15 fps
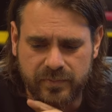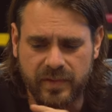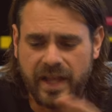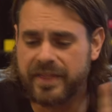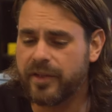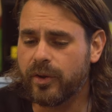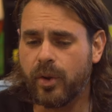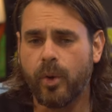
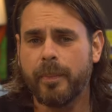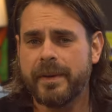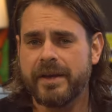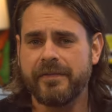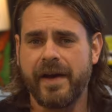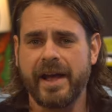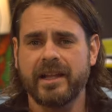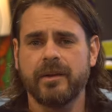And they'll all be
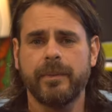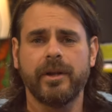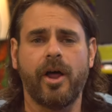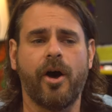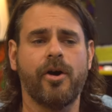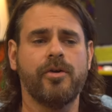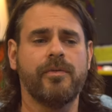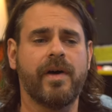available
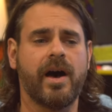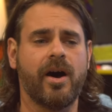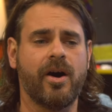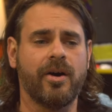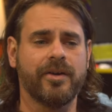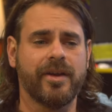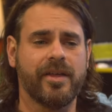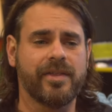over
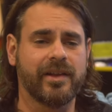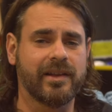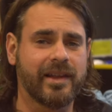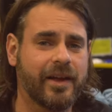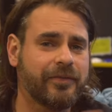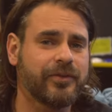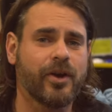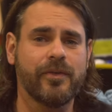on the
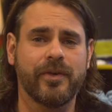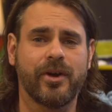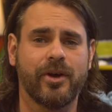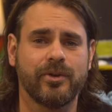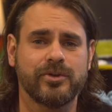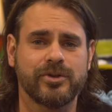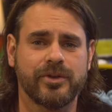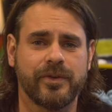Leftover
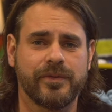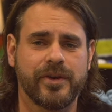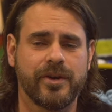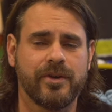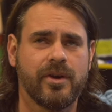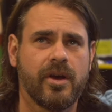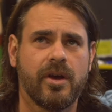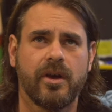Culture
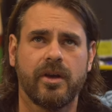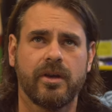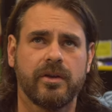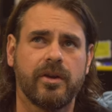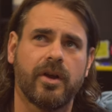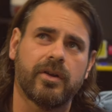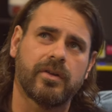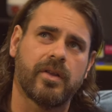Review,
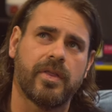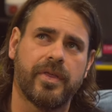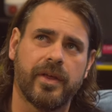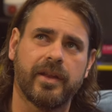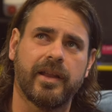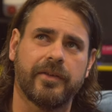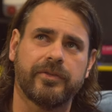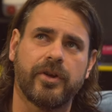not
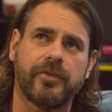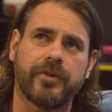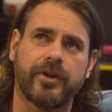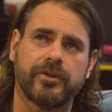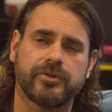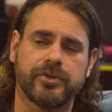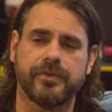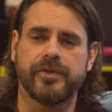the Leftover
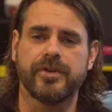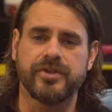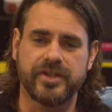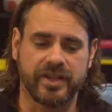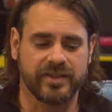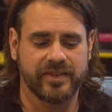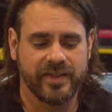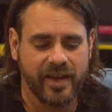Culture Review,
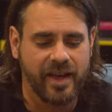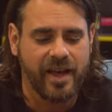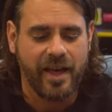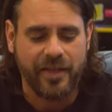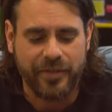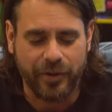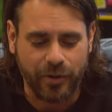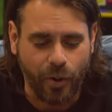just
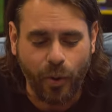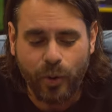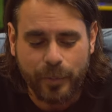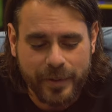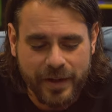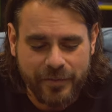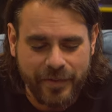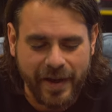they'll all
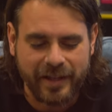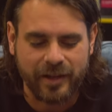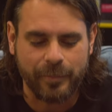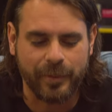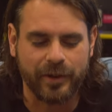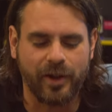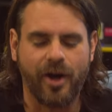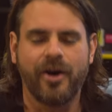be
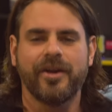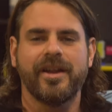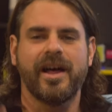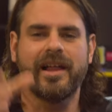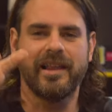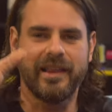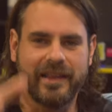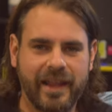available on
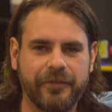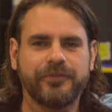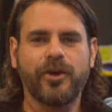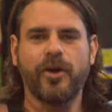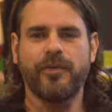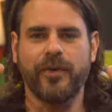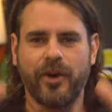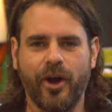
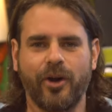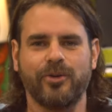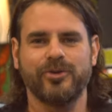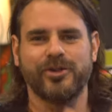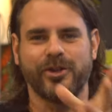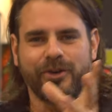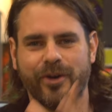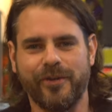
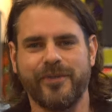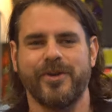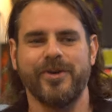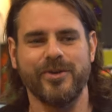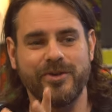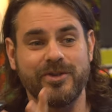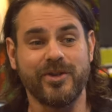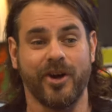
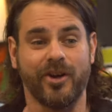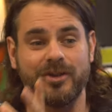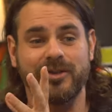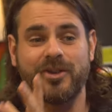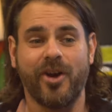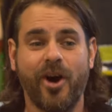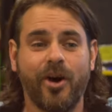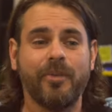
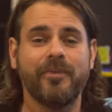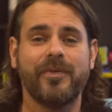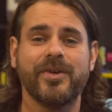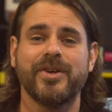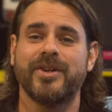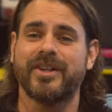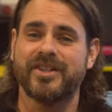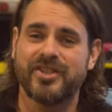leftoverculturereview.com for
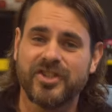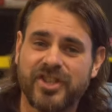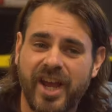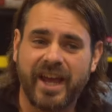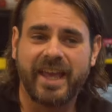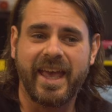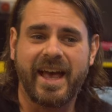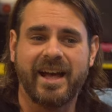you to
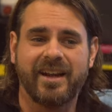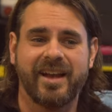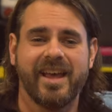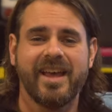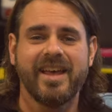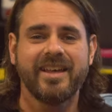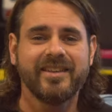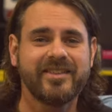check out,
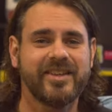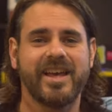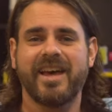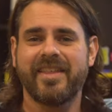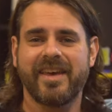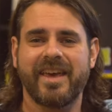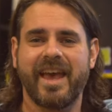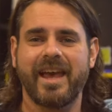see how
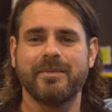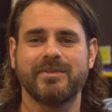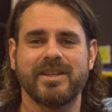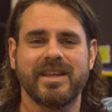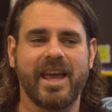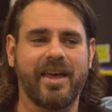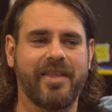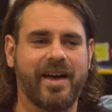they came
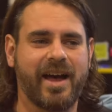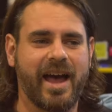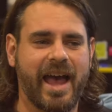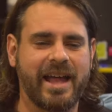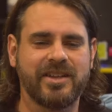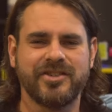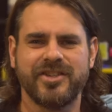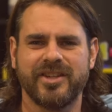together,
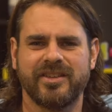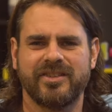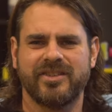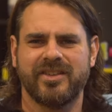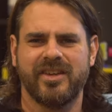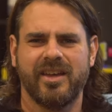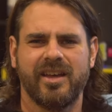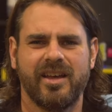and just